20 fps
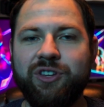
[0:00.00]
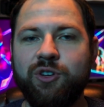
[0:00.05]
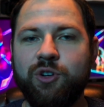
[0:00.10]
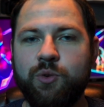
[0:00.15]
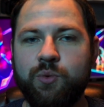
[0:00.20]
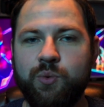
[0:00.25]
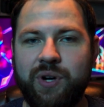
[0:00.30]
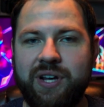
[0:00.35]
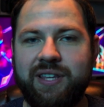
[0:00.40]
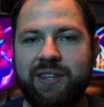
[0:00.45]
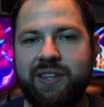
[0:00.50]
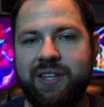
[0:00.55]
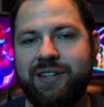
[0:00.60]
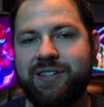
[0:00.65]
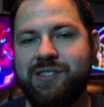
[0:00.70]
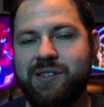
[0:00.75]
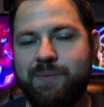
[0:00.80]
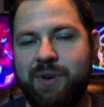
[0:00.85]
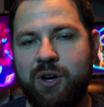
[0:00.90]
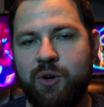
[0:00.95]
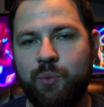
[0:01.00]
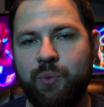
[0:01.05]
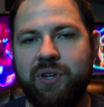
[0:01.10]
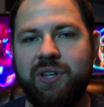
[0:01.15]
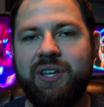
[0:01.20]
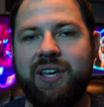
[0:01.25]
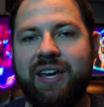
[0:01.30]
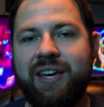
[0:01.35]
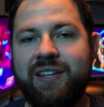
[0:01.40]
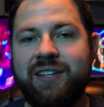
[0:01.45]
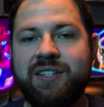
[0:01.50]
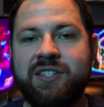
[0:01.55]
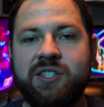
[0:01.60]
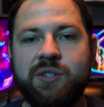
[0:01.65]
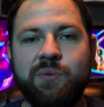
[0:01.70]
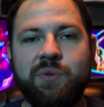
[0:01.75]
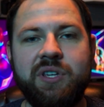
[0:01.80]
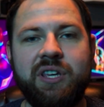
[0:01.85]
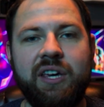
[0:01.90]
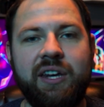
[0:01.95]
of the great things about winget is
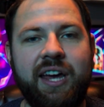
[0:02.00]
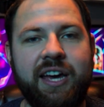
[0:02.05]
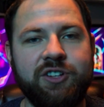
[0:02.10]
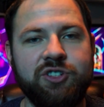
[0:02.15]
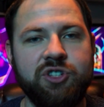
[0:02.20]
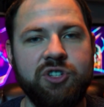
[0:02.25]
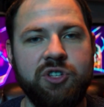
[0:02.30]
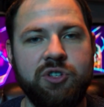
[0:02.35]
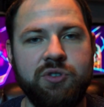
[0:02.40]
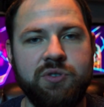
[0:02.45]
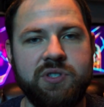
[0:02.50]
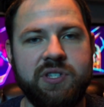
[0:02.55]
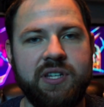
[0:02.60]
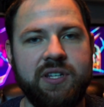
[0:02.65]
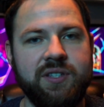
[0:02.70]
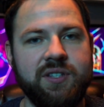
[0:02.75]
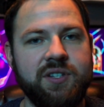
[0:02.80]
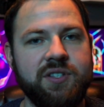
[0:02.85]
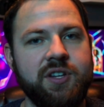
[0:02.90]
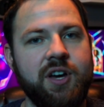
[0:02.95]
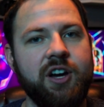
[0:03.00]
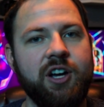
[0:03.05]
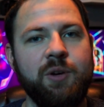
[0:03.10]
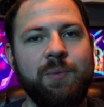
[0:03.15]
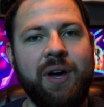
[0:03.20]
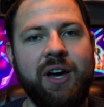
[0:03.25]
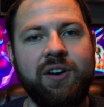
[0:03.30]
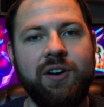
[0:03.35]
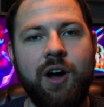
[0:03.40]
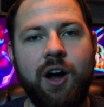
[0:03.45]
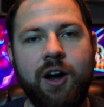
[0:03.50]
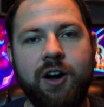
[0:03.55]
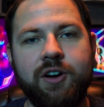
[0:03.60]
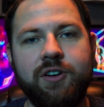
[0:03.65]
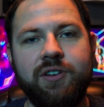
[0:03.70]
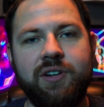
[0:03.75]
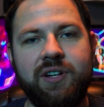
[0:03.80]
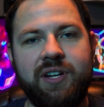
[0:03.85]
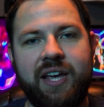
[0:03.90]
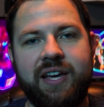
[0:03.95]
that we can actually use it to talk about
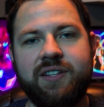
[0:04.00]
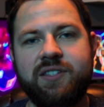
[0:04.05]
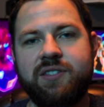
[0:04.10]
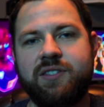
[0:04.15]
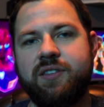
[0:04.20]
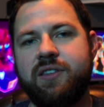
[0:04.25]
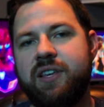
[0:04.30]
our next